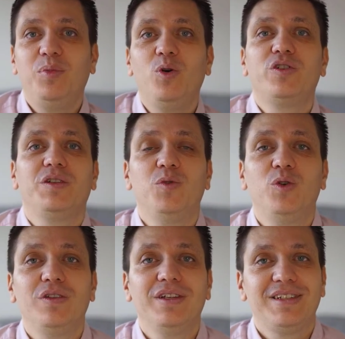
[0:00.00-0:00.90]
portrait
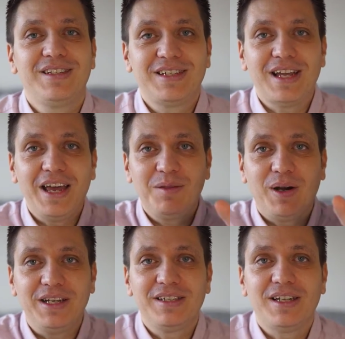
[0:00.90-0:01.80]
mode, side
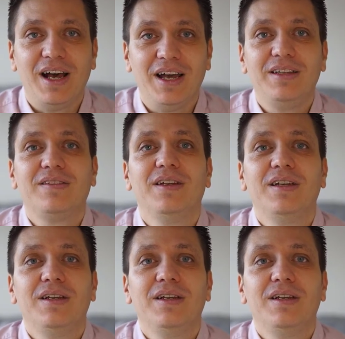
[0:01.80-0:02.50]
by side,